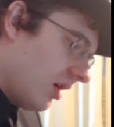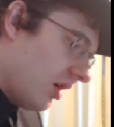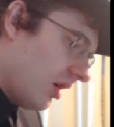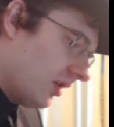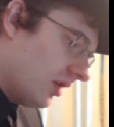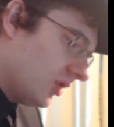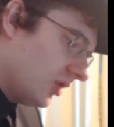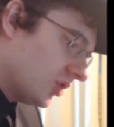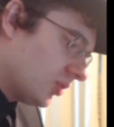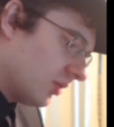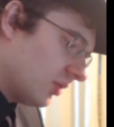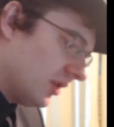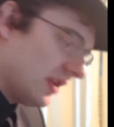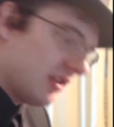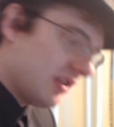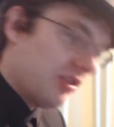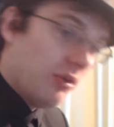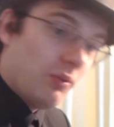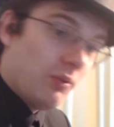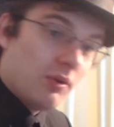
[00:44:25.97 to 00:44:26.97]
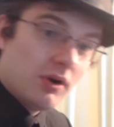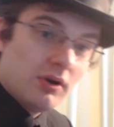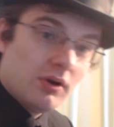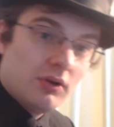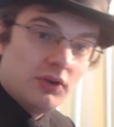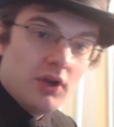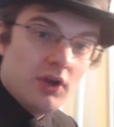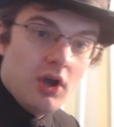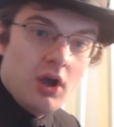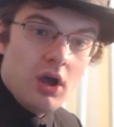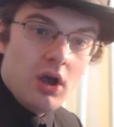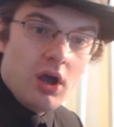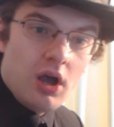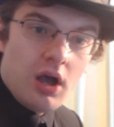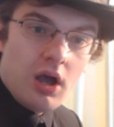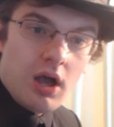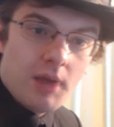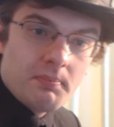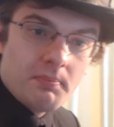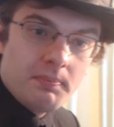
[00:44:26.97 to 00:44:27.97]
a short list in the world.
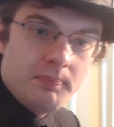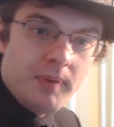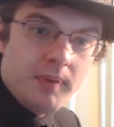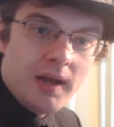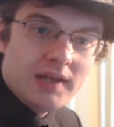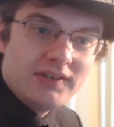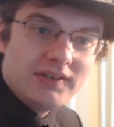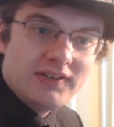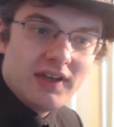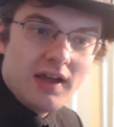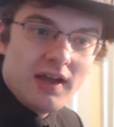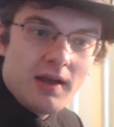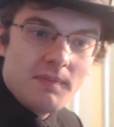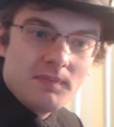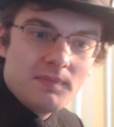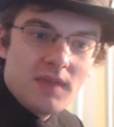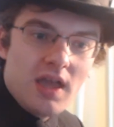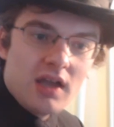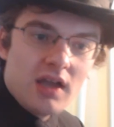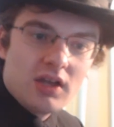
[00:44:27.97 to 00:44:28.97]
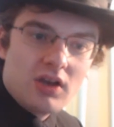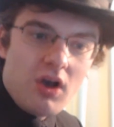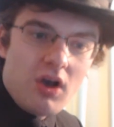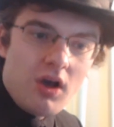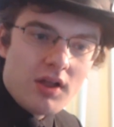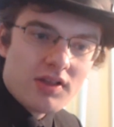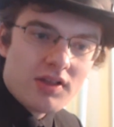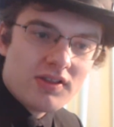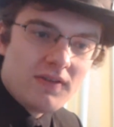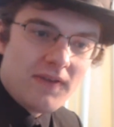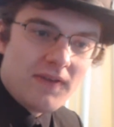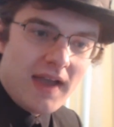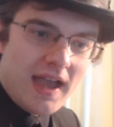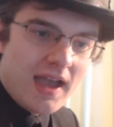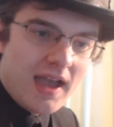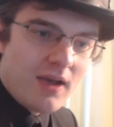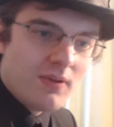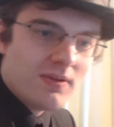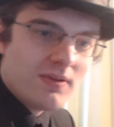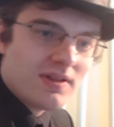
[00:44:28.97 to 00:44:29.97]
But cost of
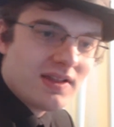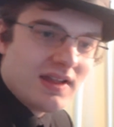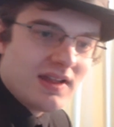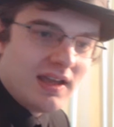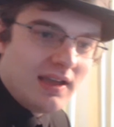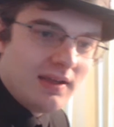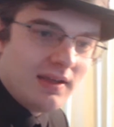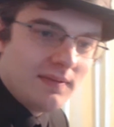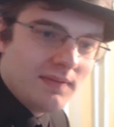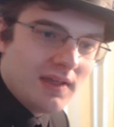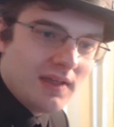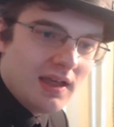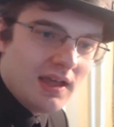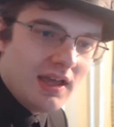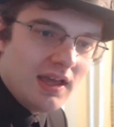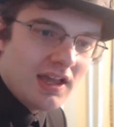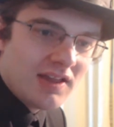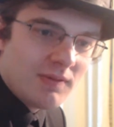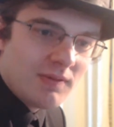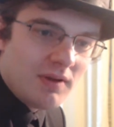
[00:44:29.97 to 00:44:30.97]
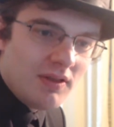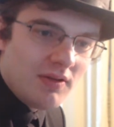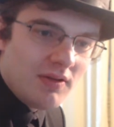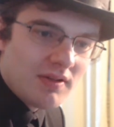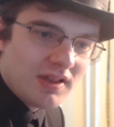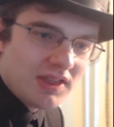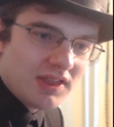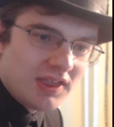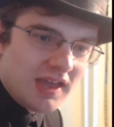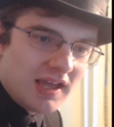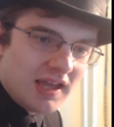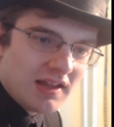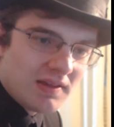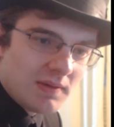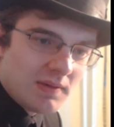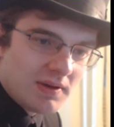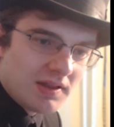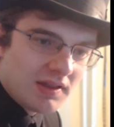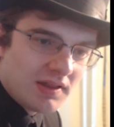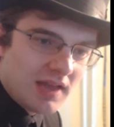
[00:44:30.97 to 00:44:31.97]
housing. It's one of those things where
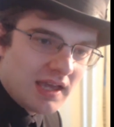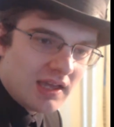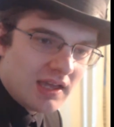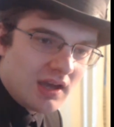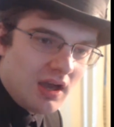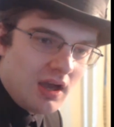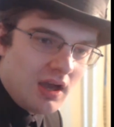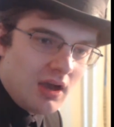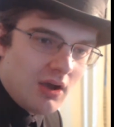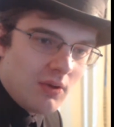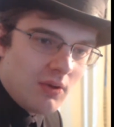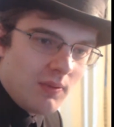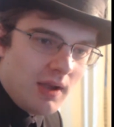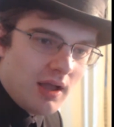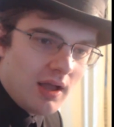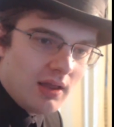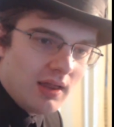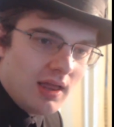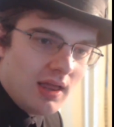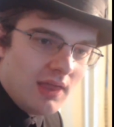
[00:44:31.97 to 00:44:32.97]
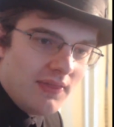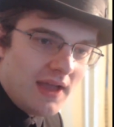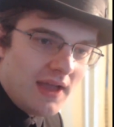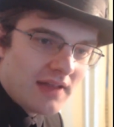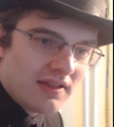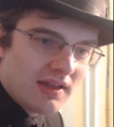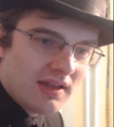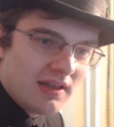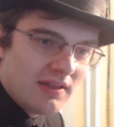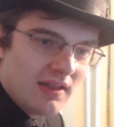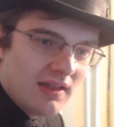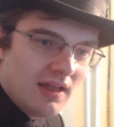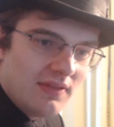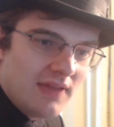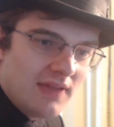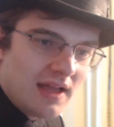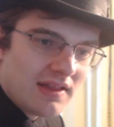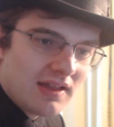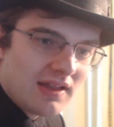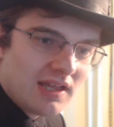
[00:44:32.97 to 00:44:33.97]
it's like, oh, well, that's
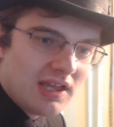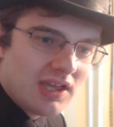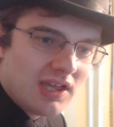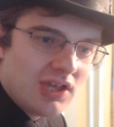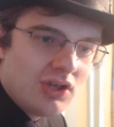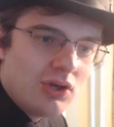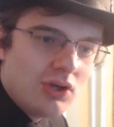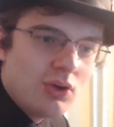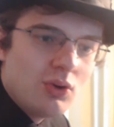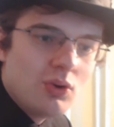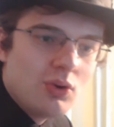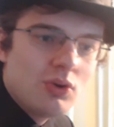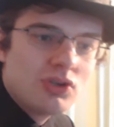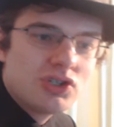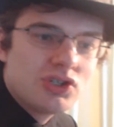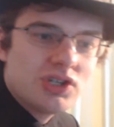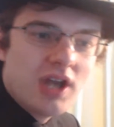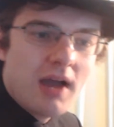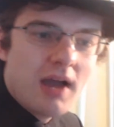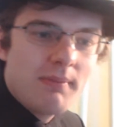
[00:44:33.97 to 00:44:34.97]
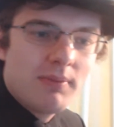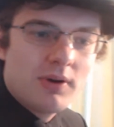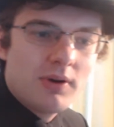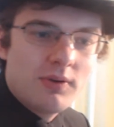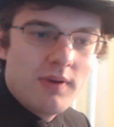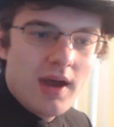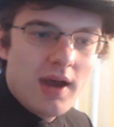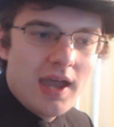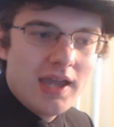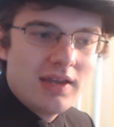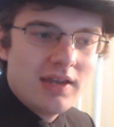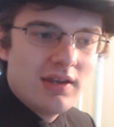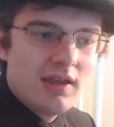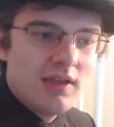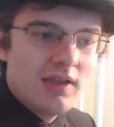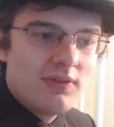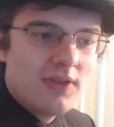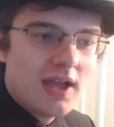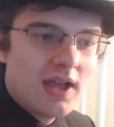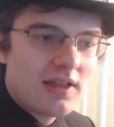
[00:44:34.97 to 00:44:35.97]
a huge number, right?
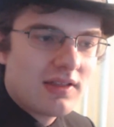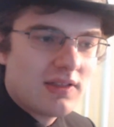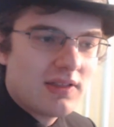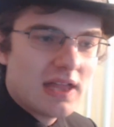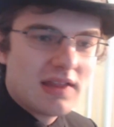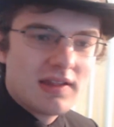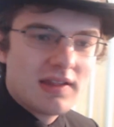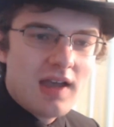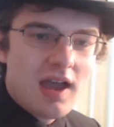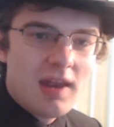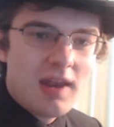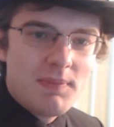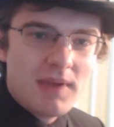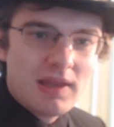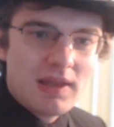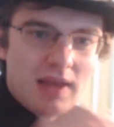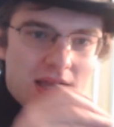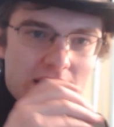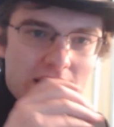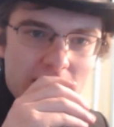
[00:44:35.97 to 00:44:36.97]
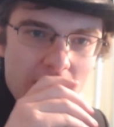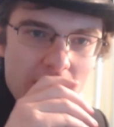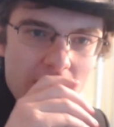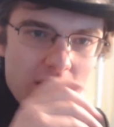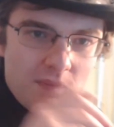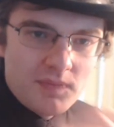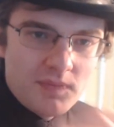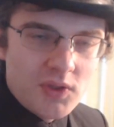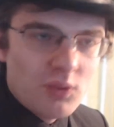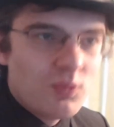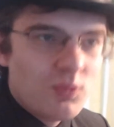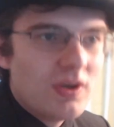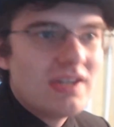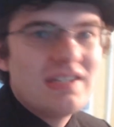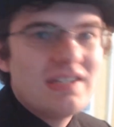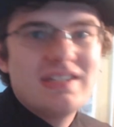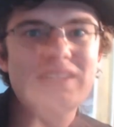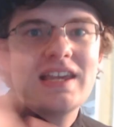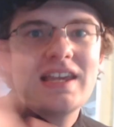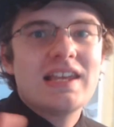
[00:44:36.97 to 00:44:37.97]
That's got to be, like,
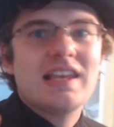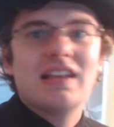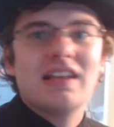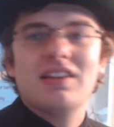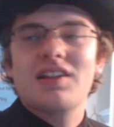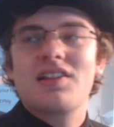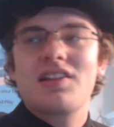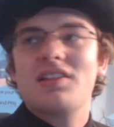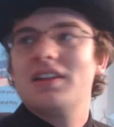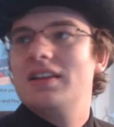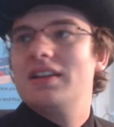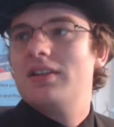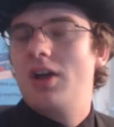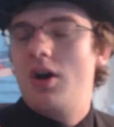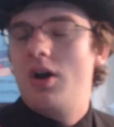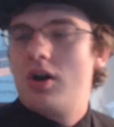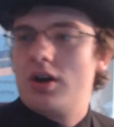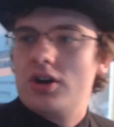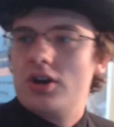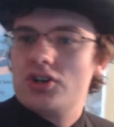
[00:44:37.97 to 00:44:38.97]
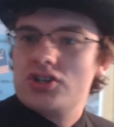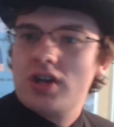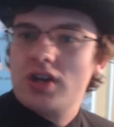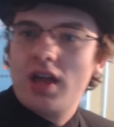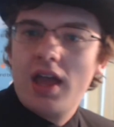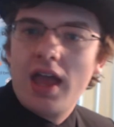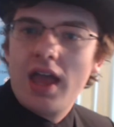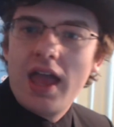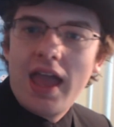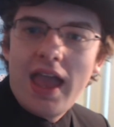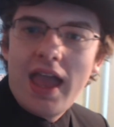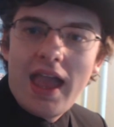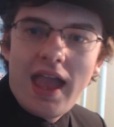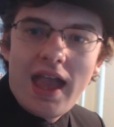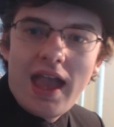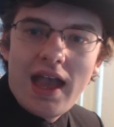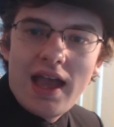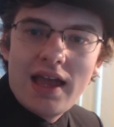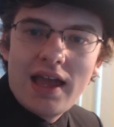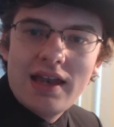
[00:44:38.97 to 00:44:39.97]
ridiculously large.
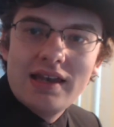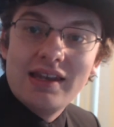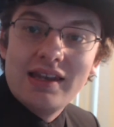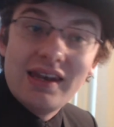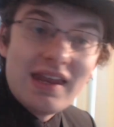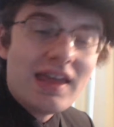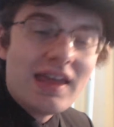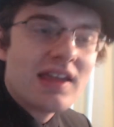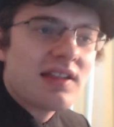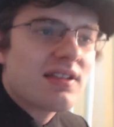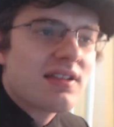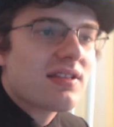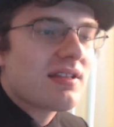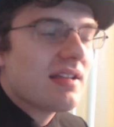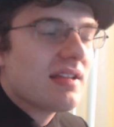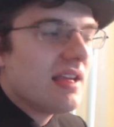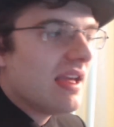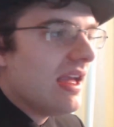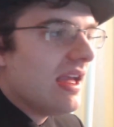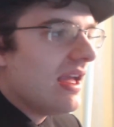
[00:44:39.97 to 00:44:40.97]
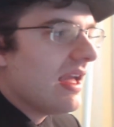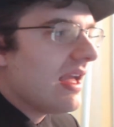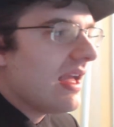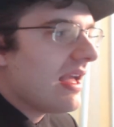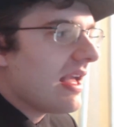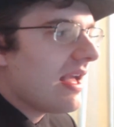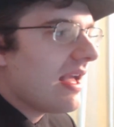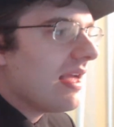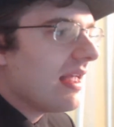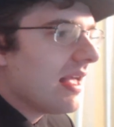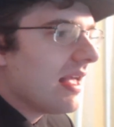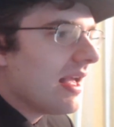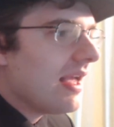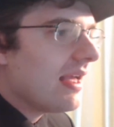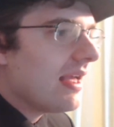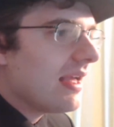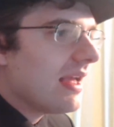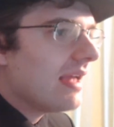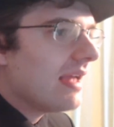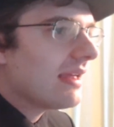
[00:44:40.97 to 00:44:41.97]
And it is.
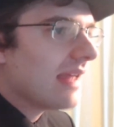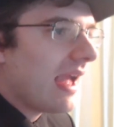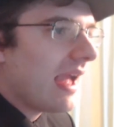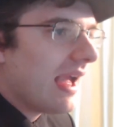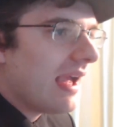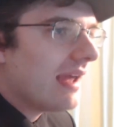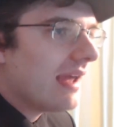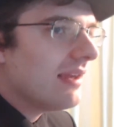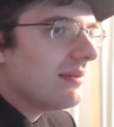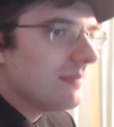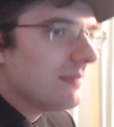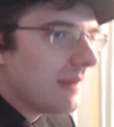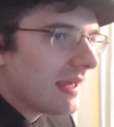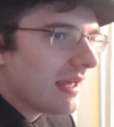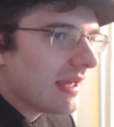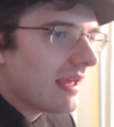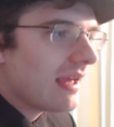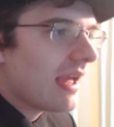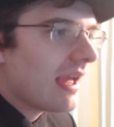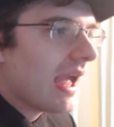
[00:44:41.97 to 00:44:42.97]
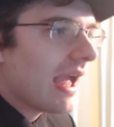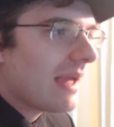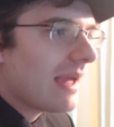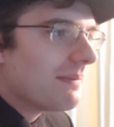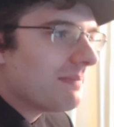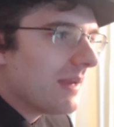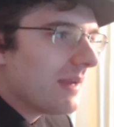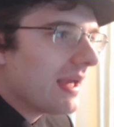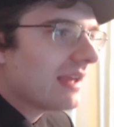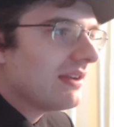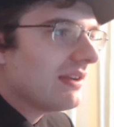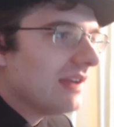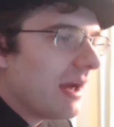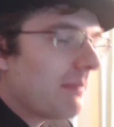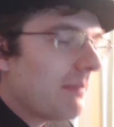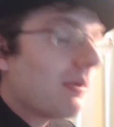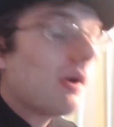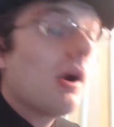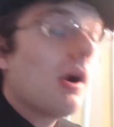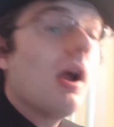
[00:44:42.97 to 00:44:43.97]
It can be a big
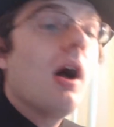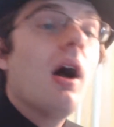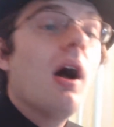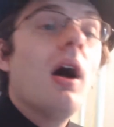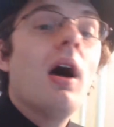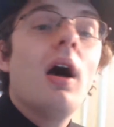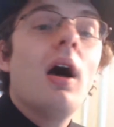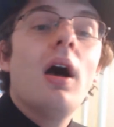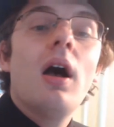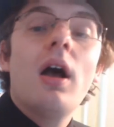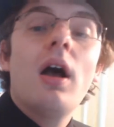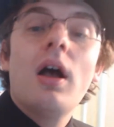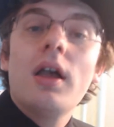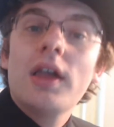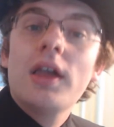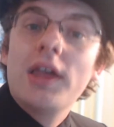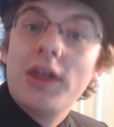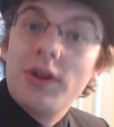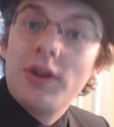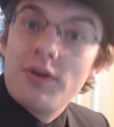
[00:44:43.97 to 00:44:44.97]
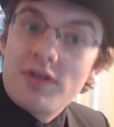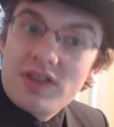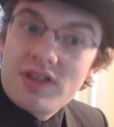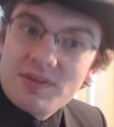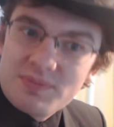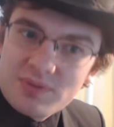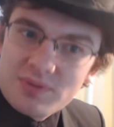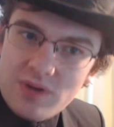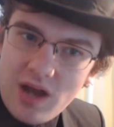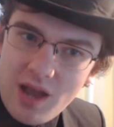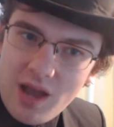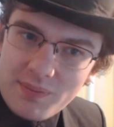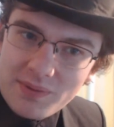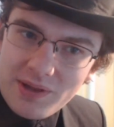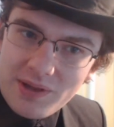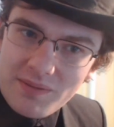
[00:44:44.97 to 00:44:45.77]
number. Here's the problem.